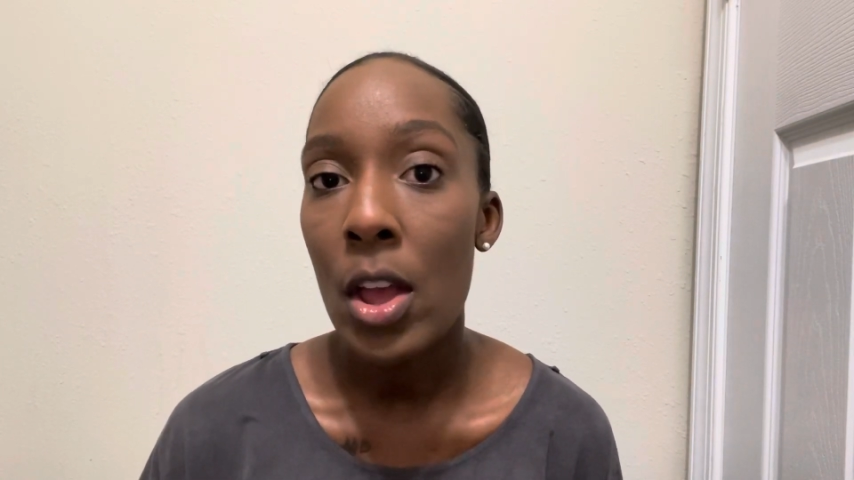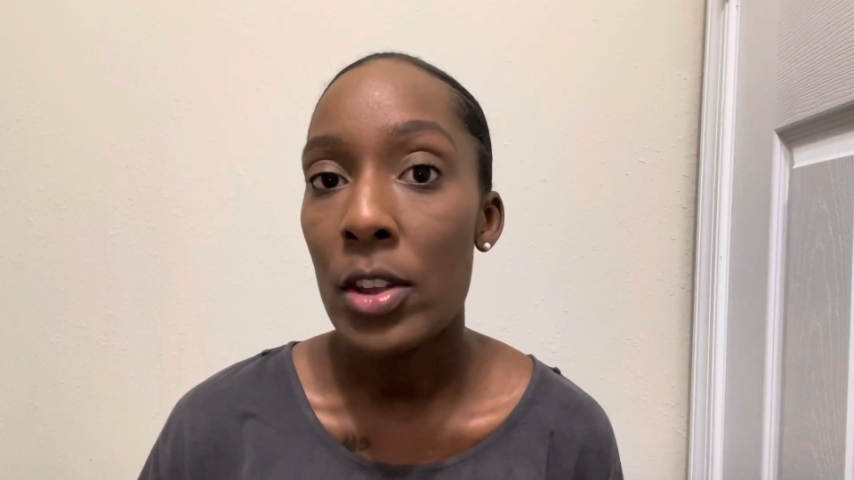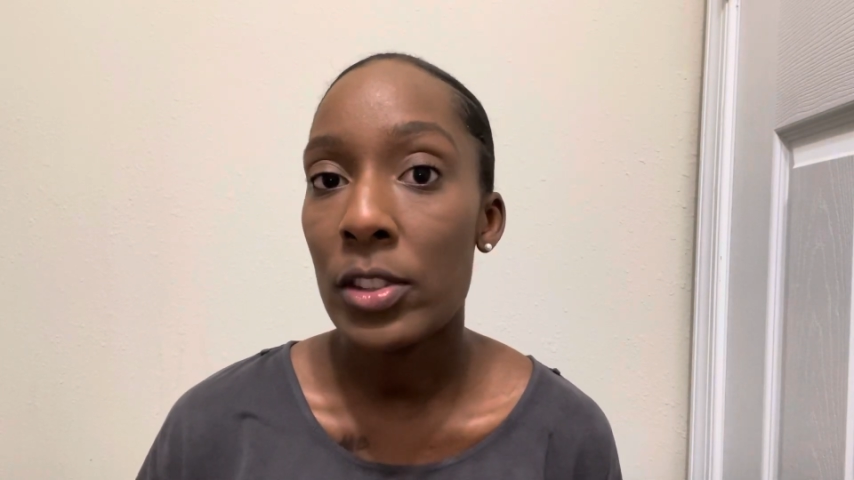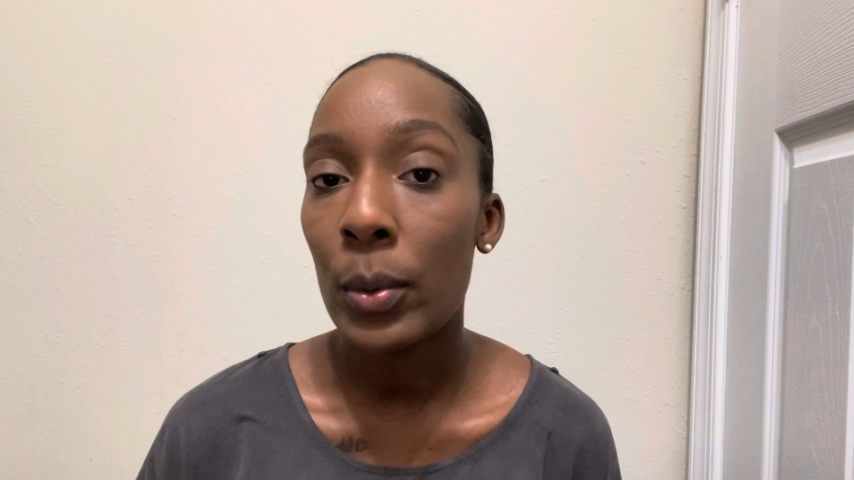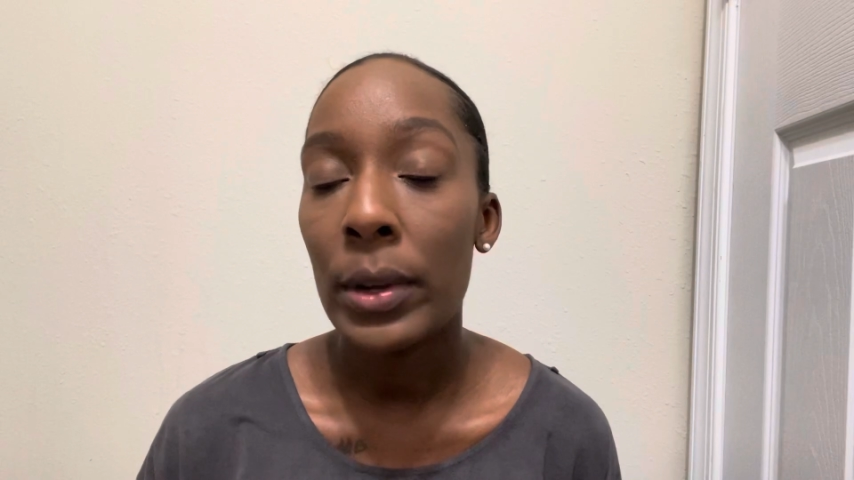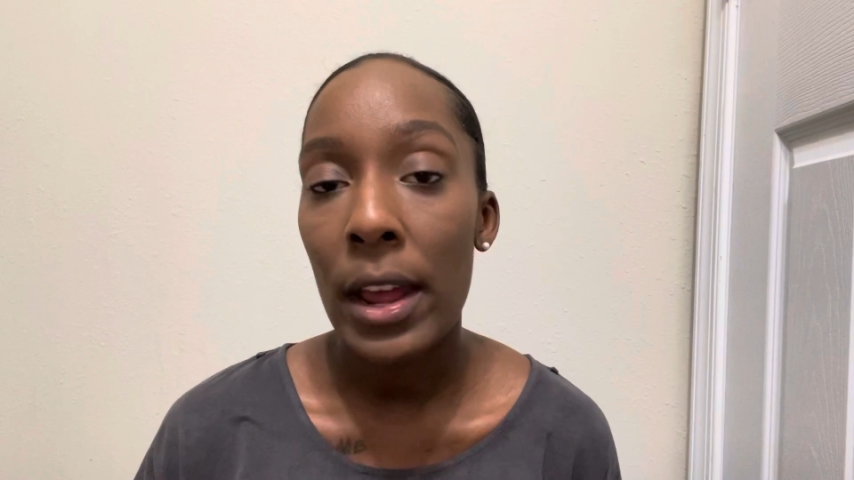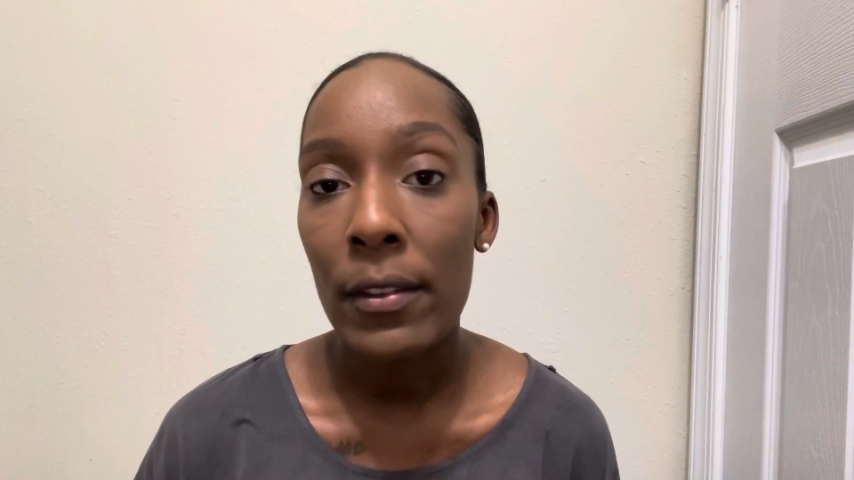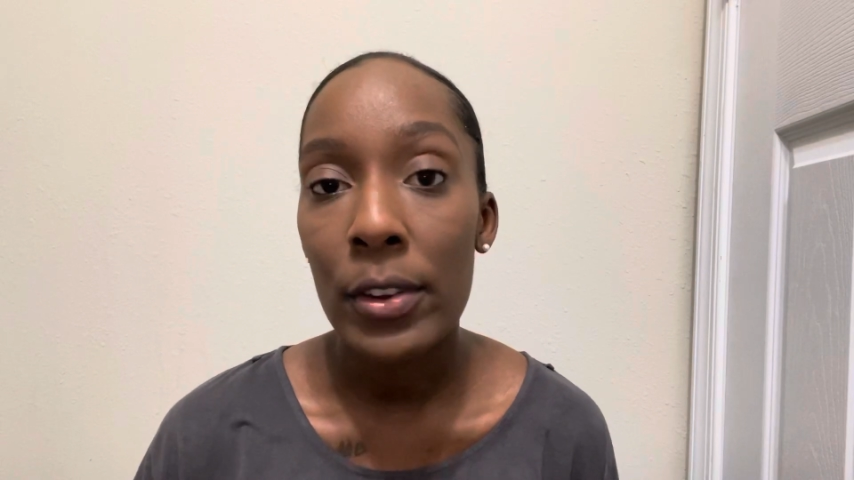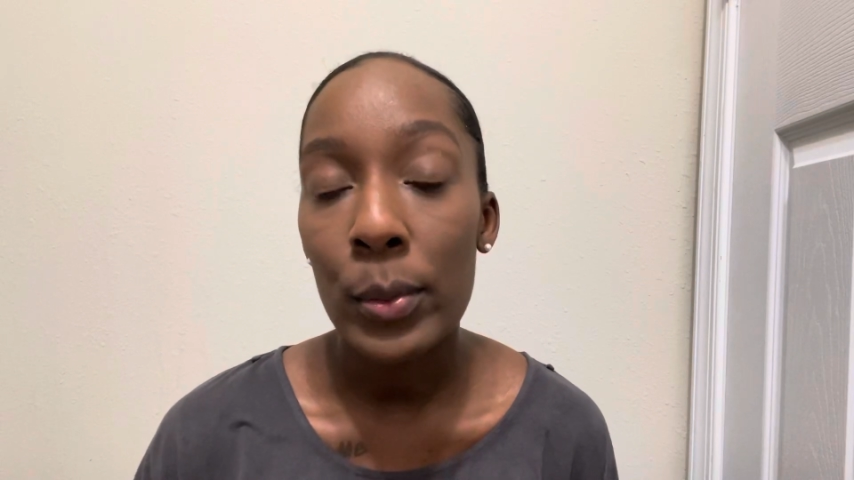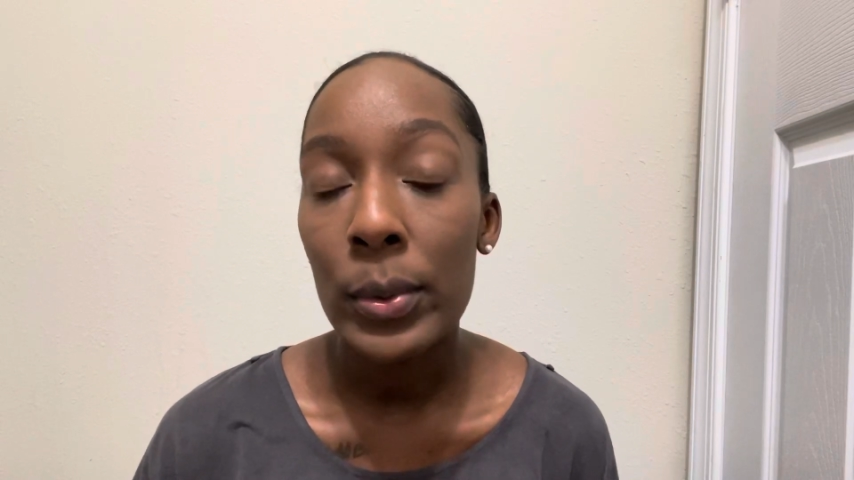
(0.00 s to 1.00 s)
So
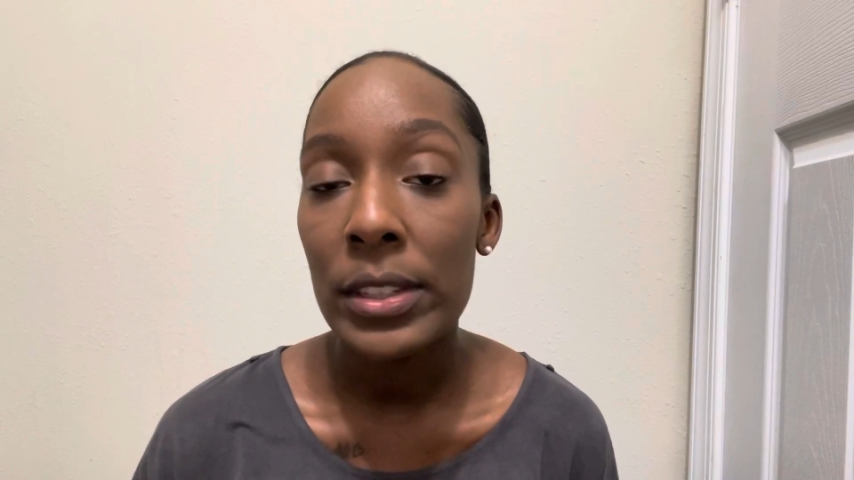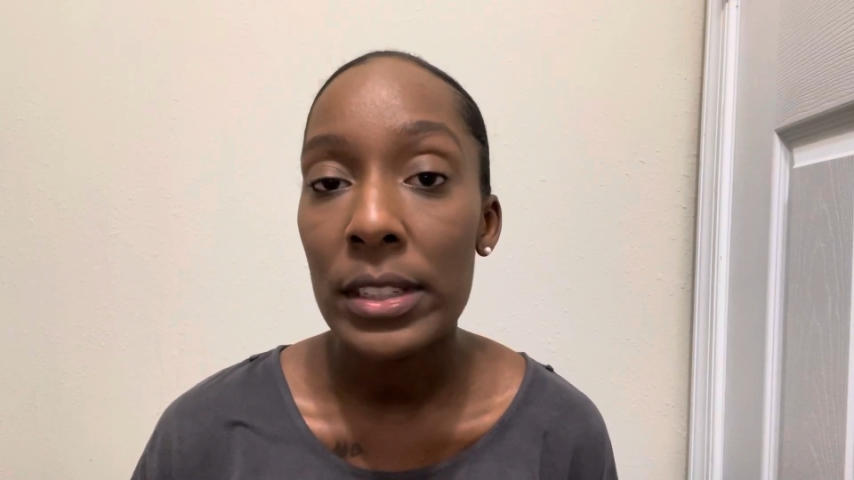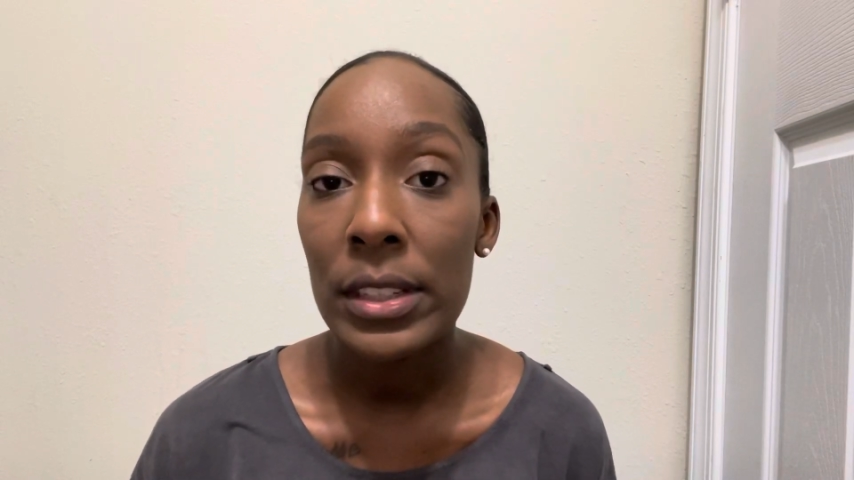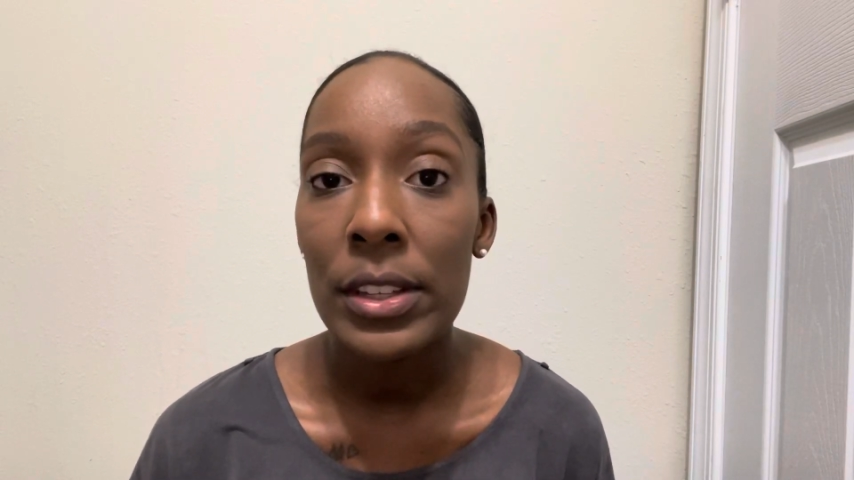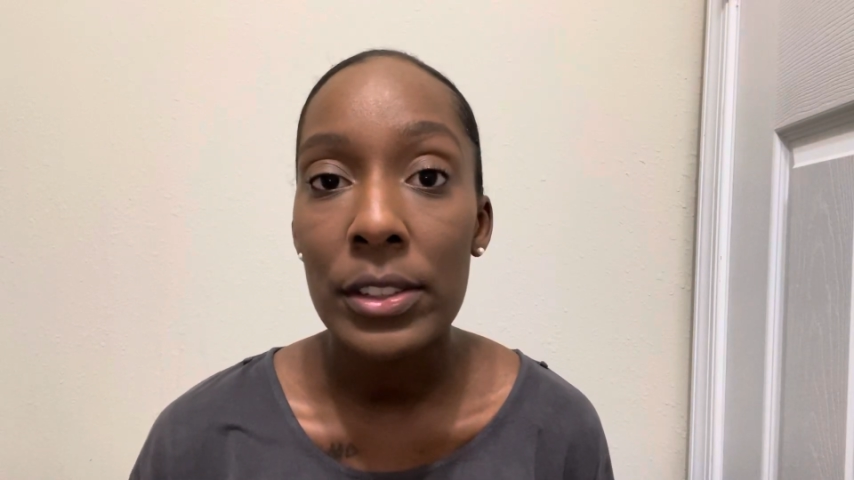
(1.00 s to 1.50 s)
whenever we see the